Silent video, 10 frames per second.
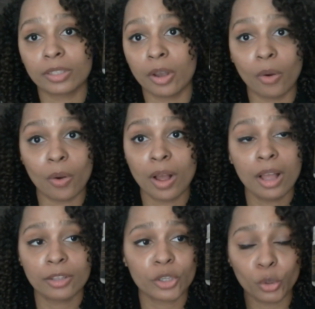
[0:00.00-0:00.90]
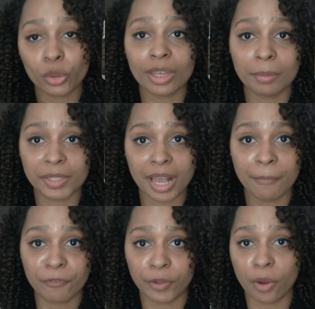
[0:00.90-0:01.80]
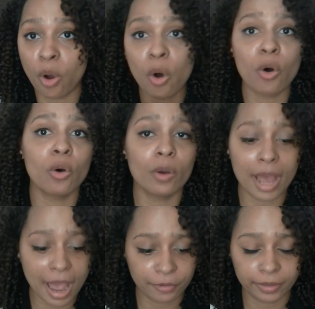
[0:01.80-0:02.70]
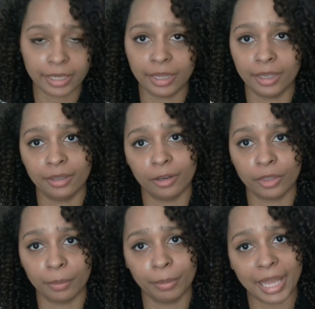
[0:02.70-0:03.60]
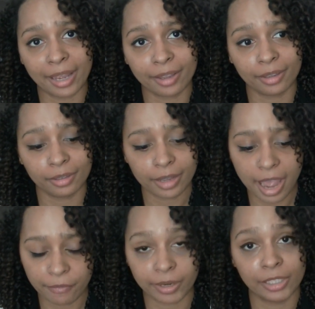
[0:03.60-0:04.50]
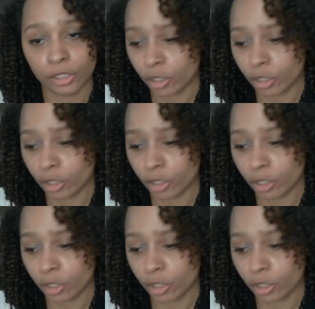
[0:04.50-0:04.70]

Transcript: So 2 thumbs up for the whole African, or the black African